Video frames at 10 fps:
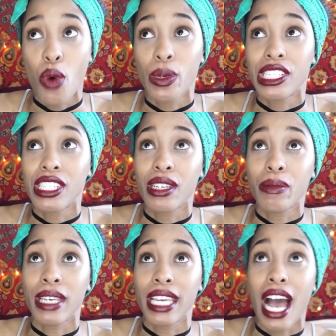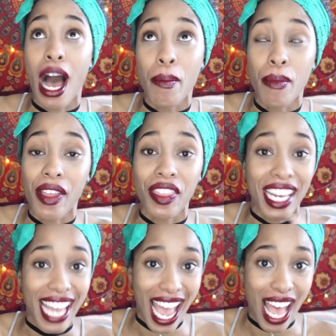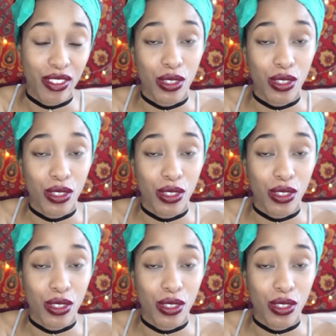which took me a month and a half